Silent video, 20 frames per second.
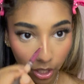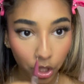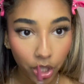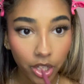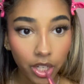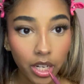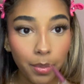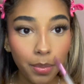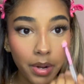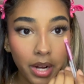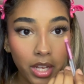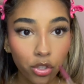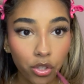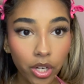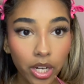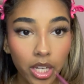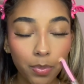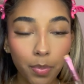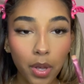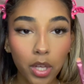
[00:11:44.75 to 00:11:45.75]
try to keep it as
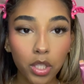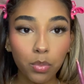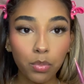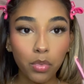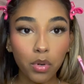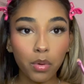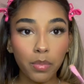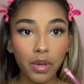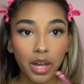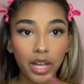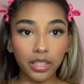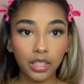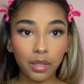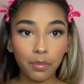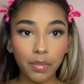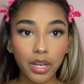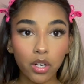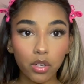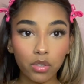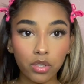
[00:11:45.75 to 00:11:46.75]
straight as possible, but I think
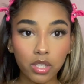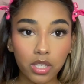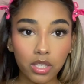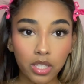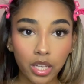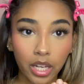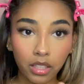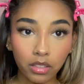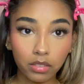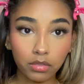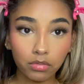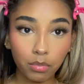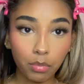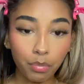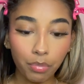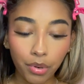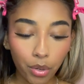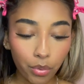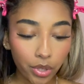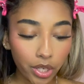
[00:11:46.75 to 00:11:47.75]
my nose is like
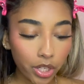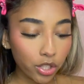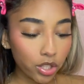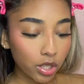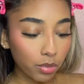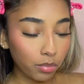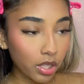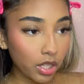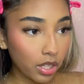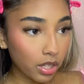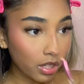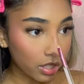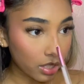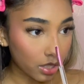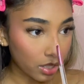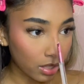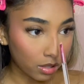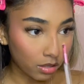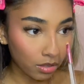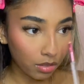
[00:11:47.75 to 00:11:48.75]
broken or something
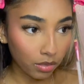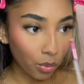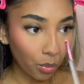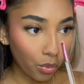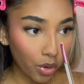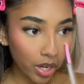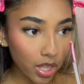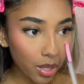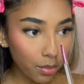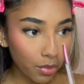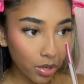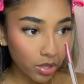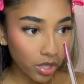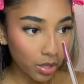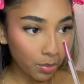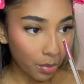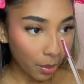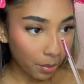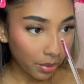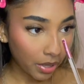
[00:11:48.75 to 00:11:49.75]
because one of the bones
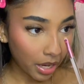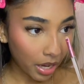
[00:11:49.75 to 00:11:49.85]
is popping